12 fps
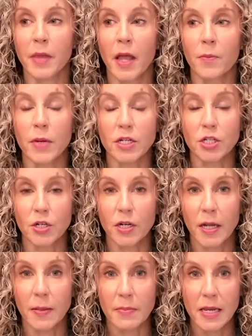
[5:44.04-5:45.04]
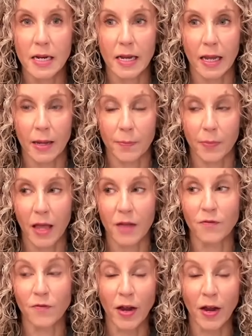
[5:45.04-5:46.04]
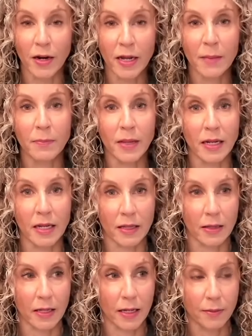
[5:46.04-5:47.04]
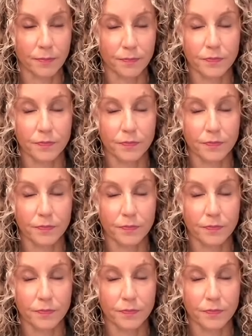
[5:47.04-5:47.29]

And we took a meeting, and very immediately